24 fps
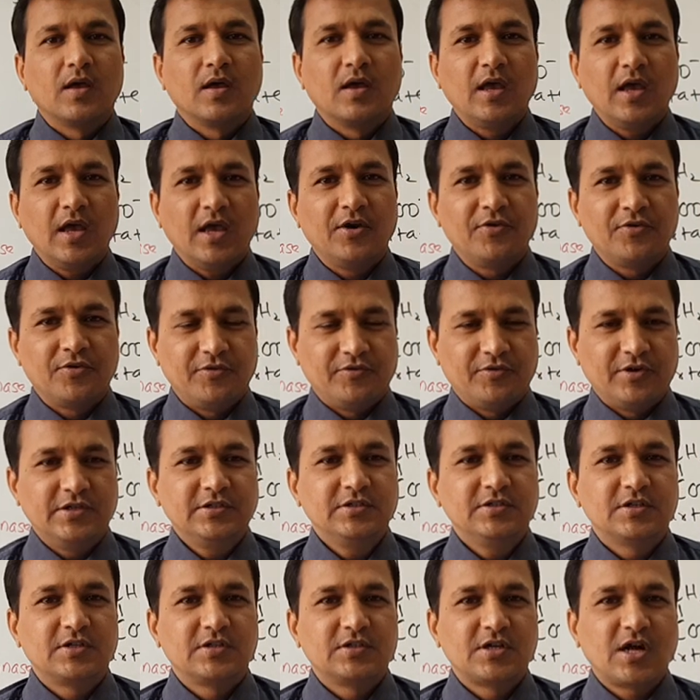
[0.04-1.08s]
Hey
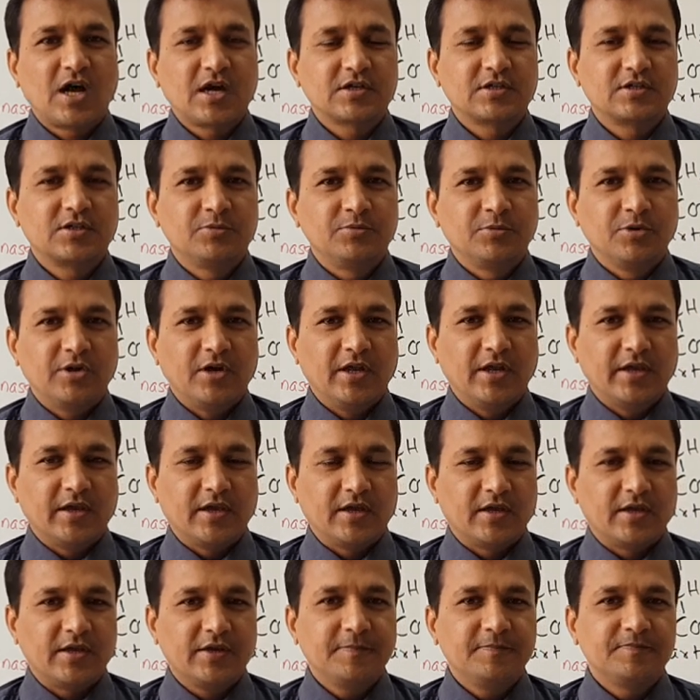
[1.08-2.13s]
everyone, Dr. Mungli
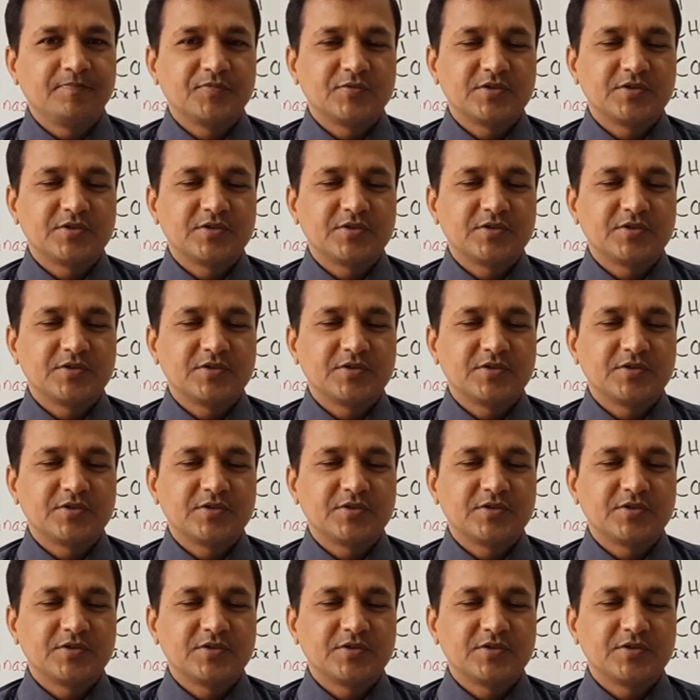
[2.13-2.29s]
here.